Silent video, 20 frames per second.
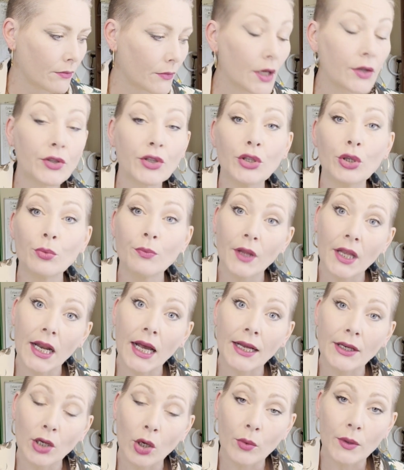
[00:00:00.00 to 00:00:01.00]
assume that
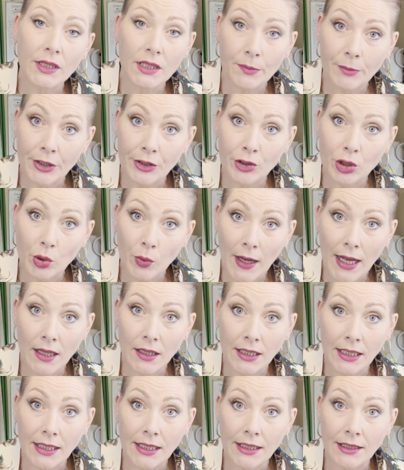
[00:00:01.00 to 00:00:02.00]
I know what
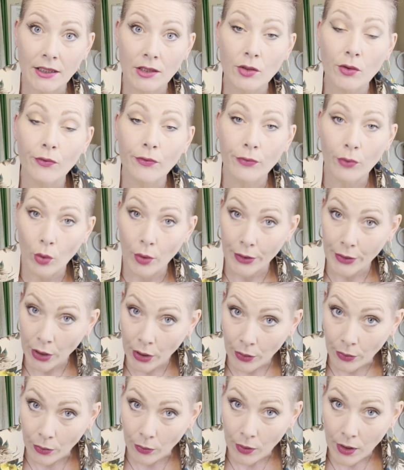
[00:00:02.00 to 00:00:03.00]
spirituality is for
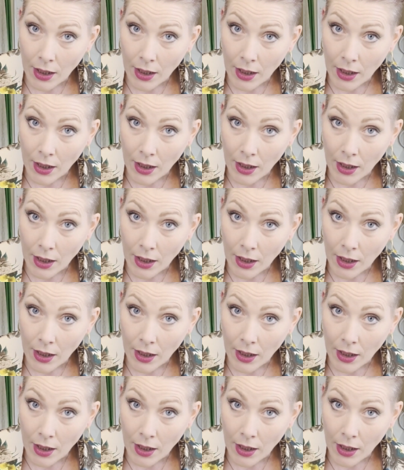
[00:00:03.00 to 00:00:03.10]
you.